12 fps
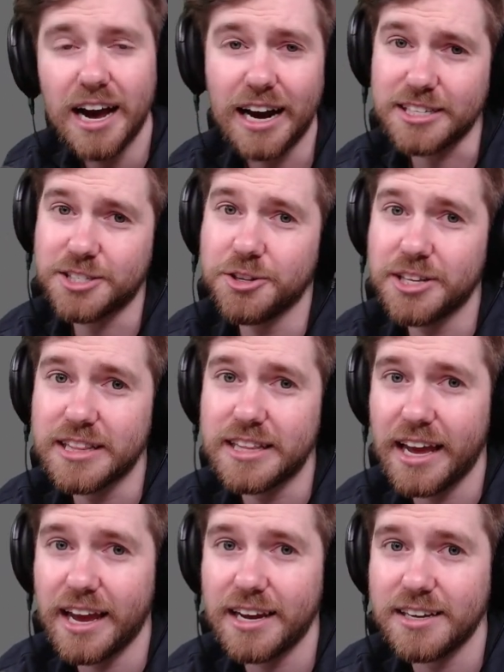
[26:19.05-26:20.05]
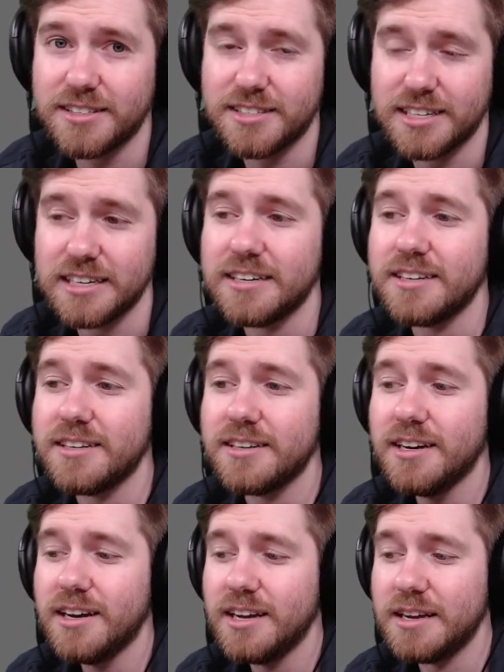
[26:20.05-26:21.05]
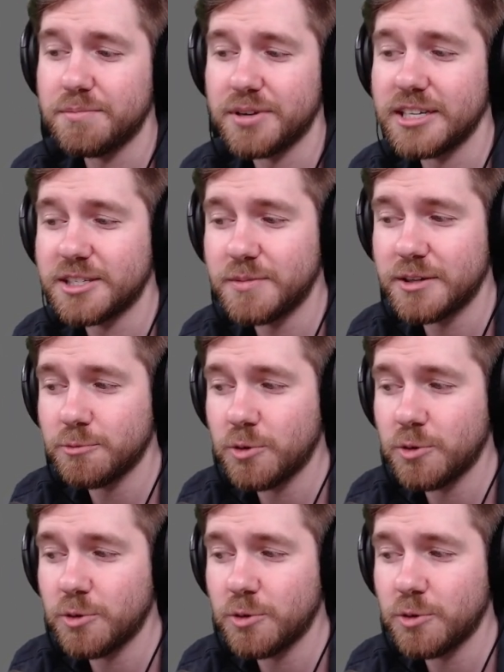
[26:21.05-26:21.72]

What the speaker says: I still think the AT emplacement